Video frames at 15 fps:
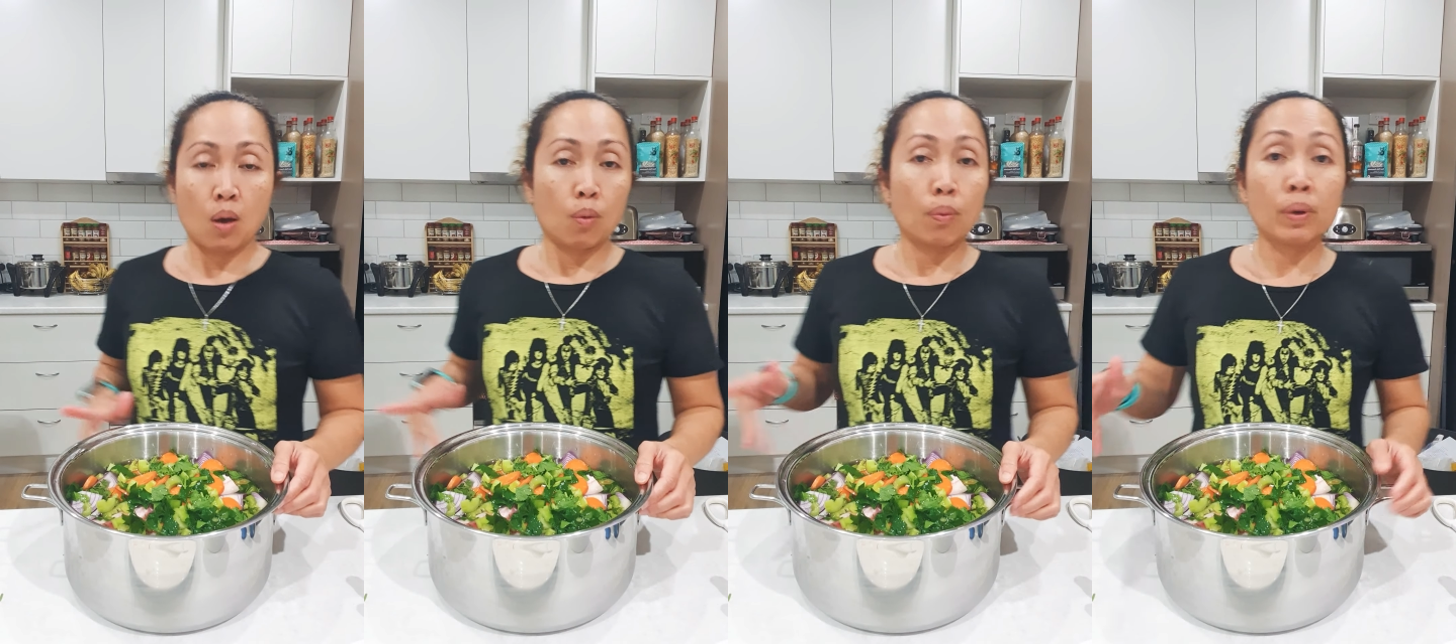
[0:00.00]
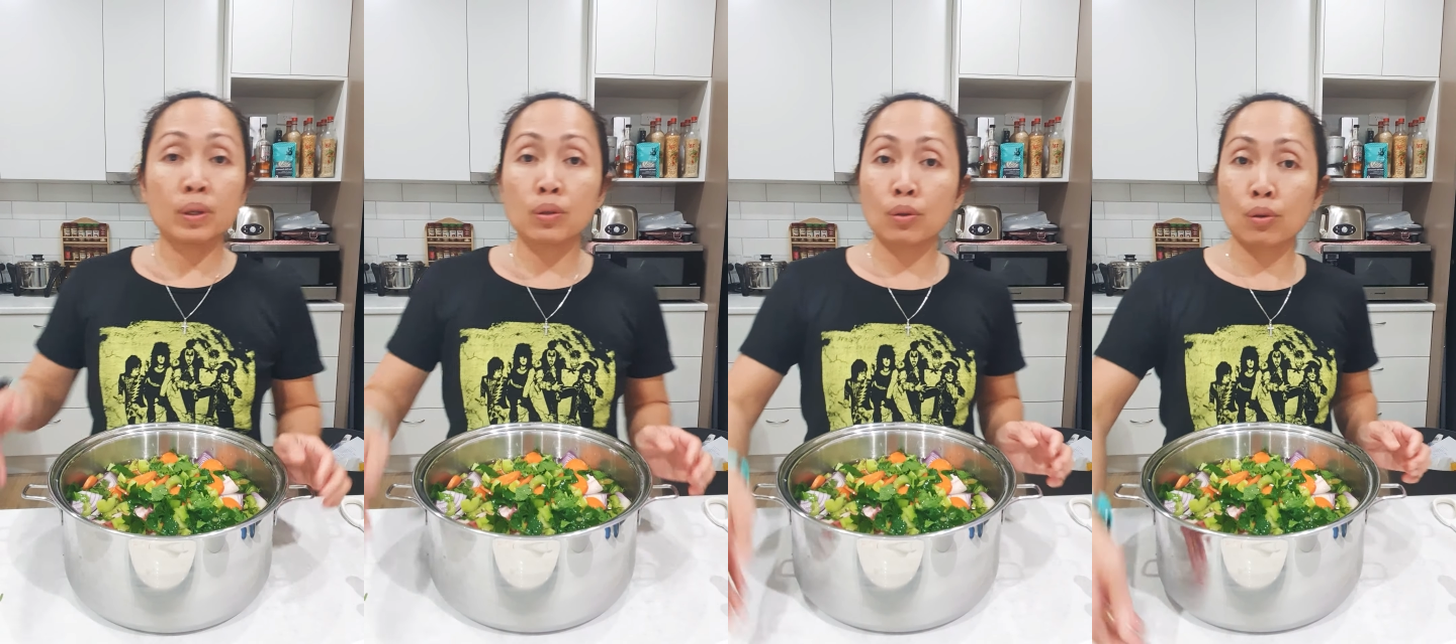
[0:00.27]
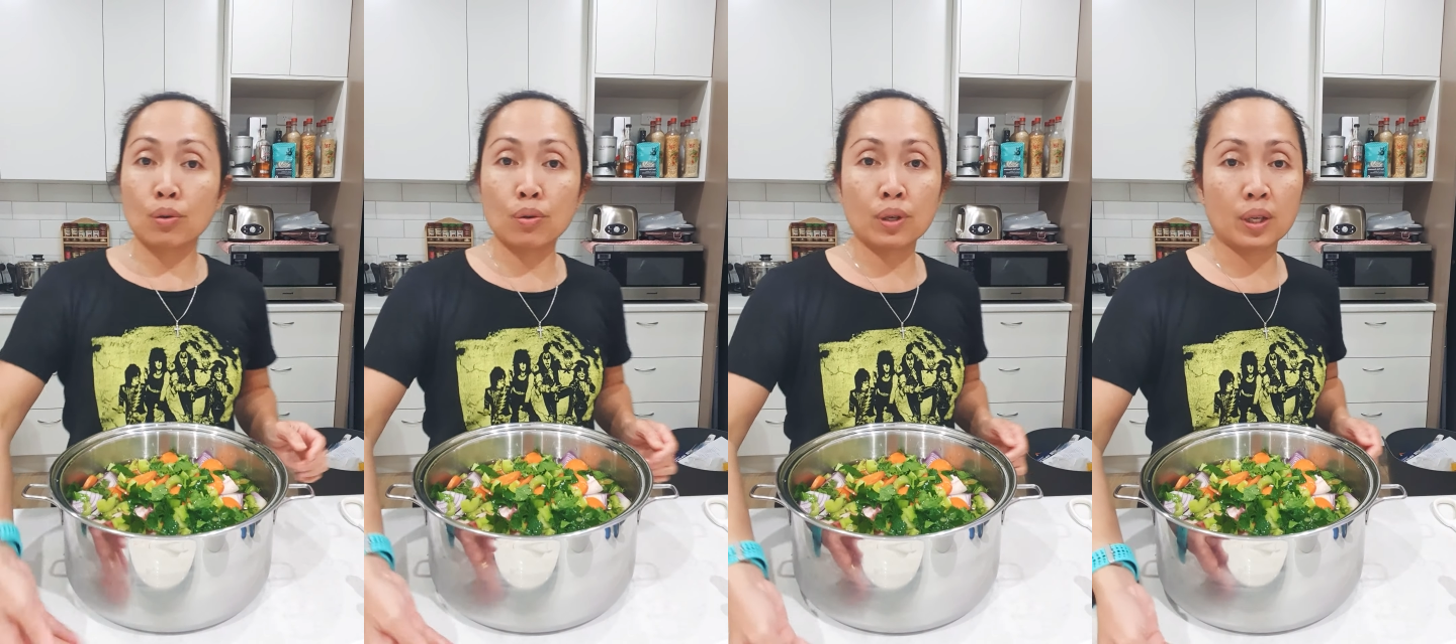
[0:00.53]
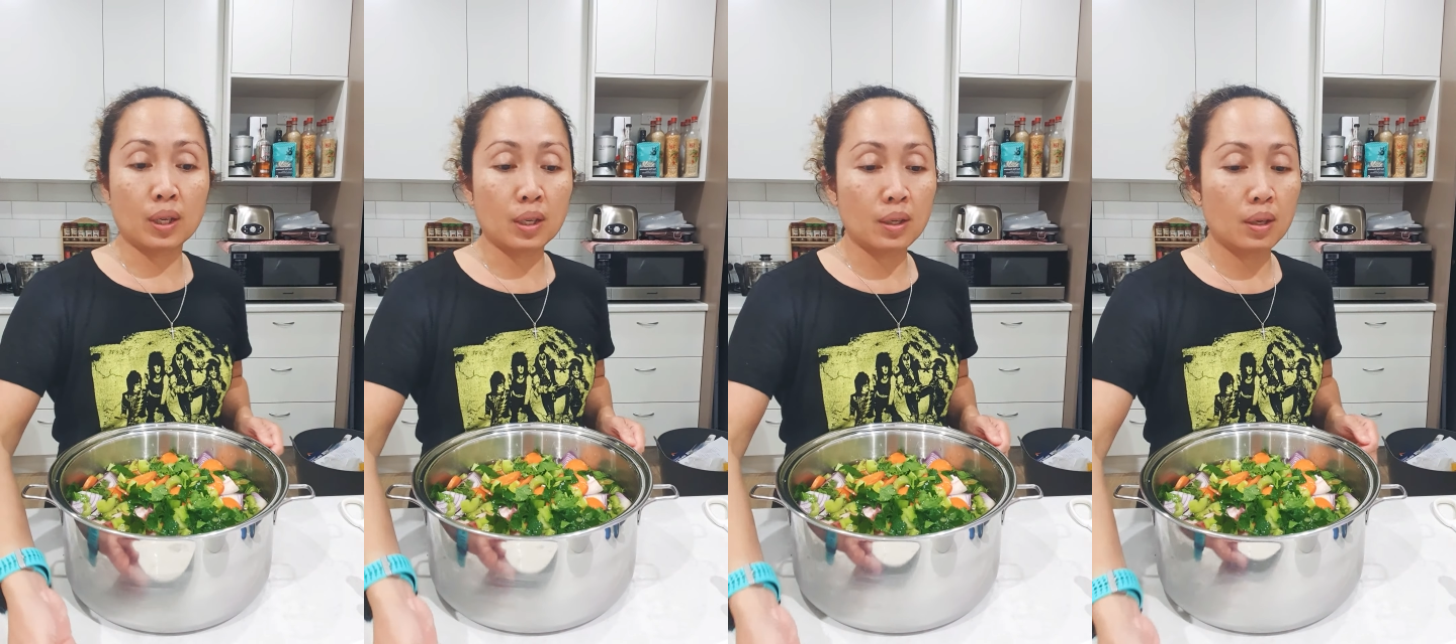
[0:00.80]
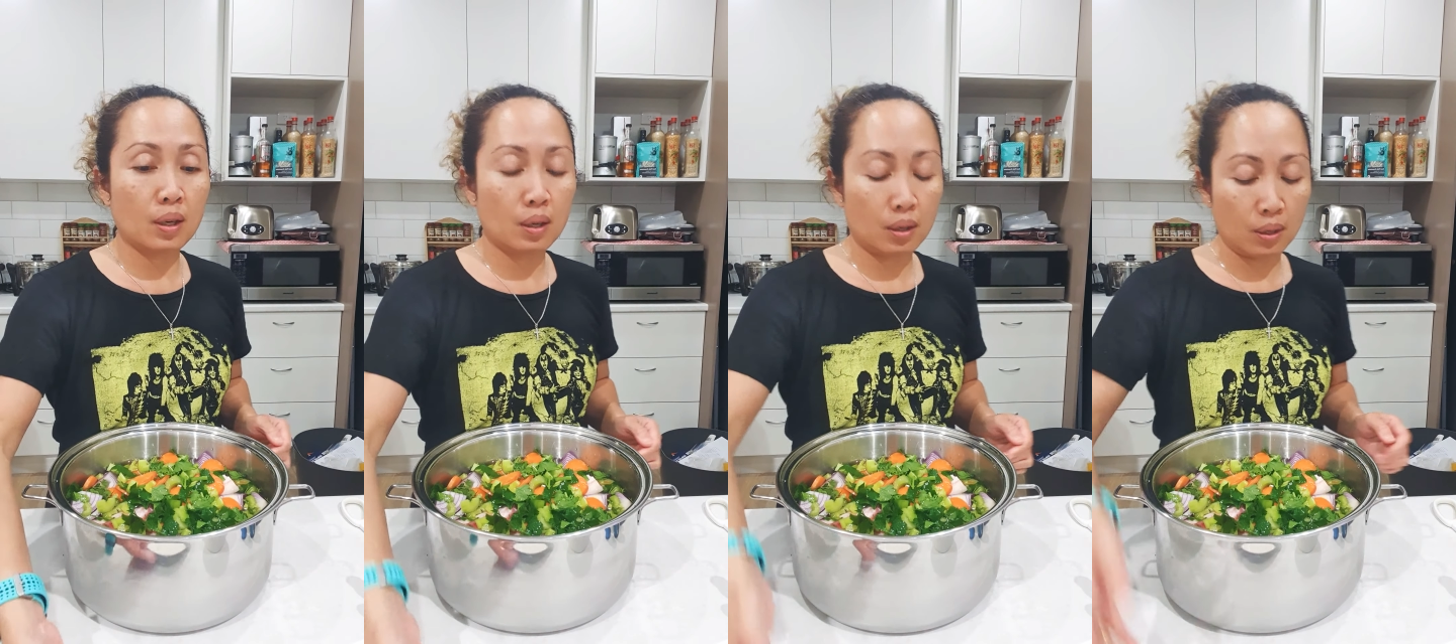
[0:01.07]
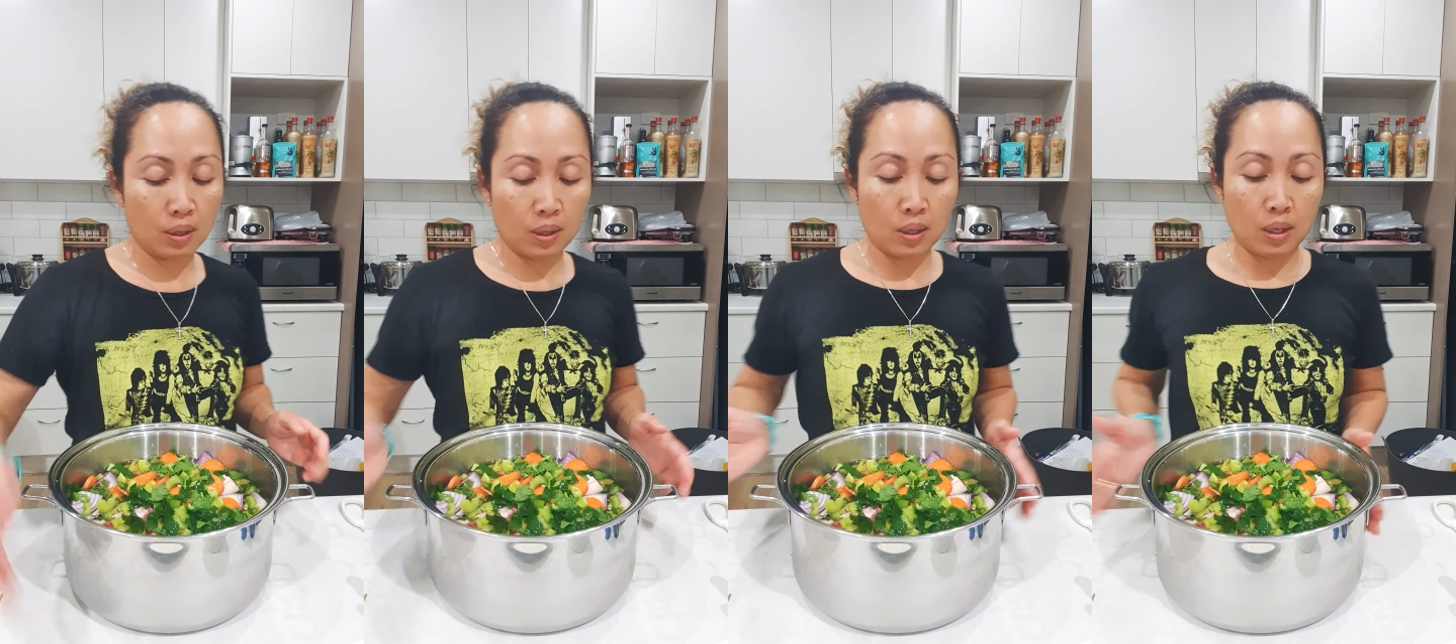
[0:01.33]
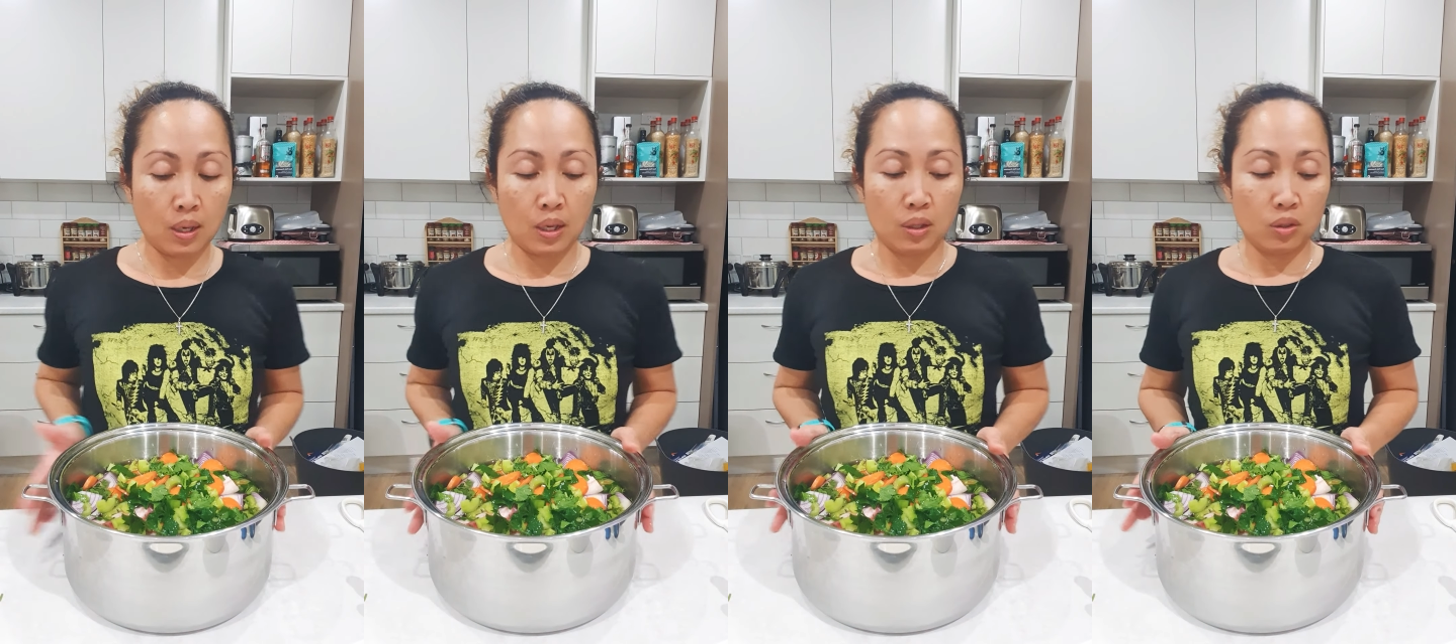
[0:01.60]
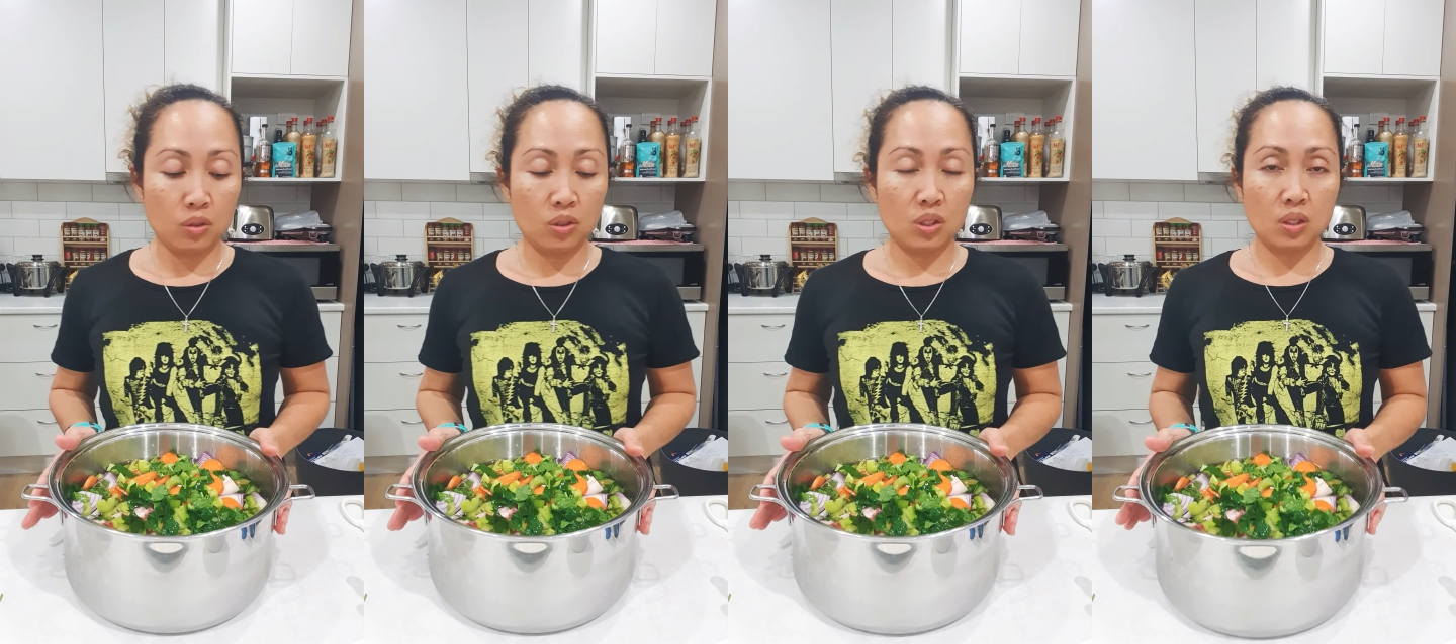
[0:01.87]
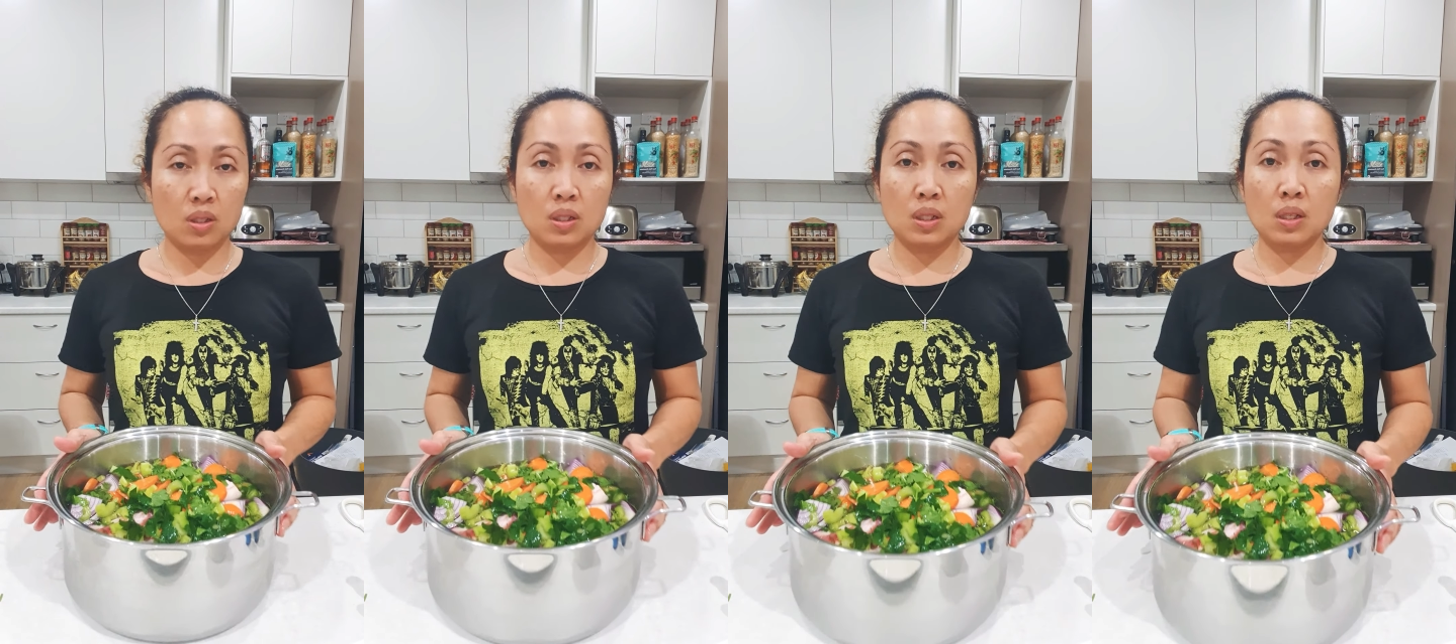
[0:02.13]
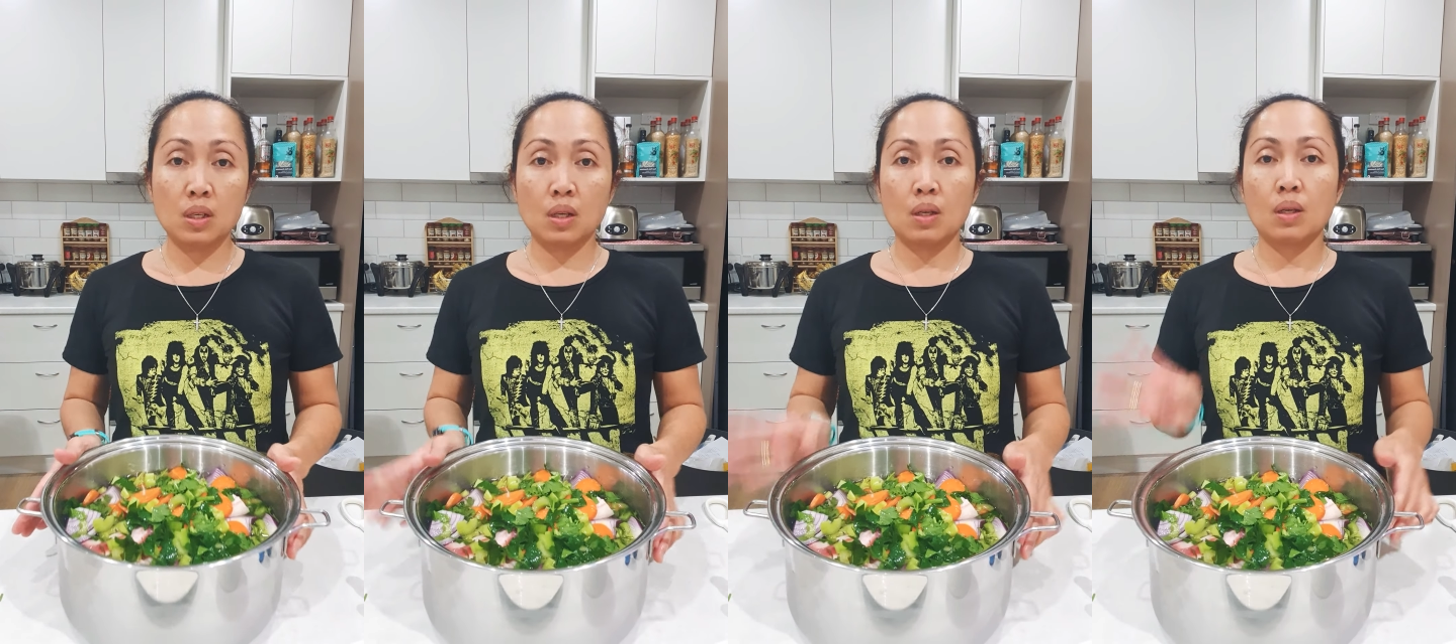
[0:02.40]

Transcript: when you cook it, you just need